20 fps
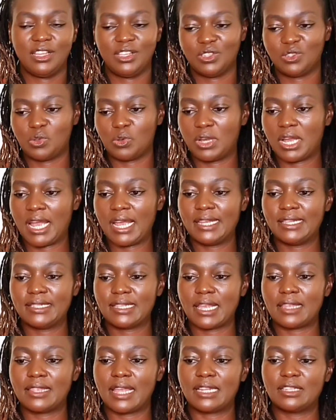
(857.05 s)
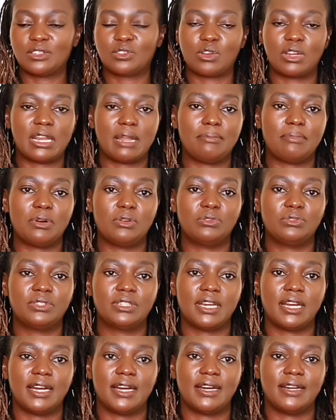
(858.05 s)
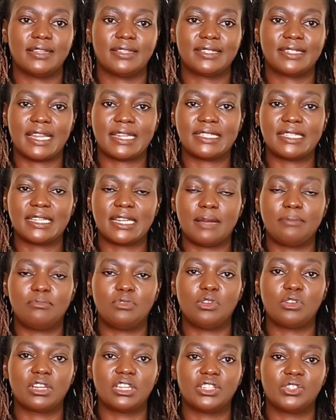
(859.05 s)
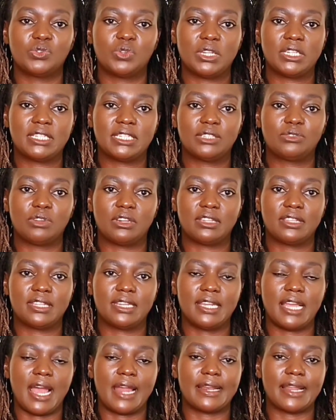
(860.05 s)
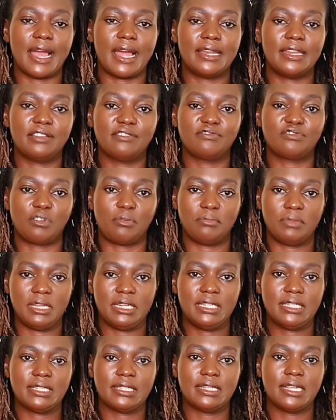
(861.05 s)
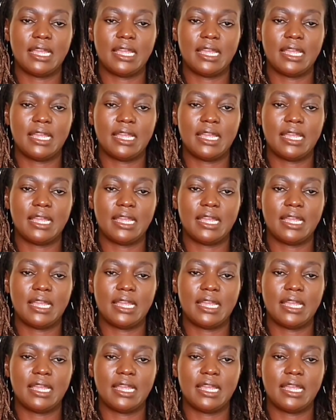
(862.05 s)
So guys, that's all about starting a blog in 2023 and earning from it.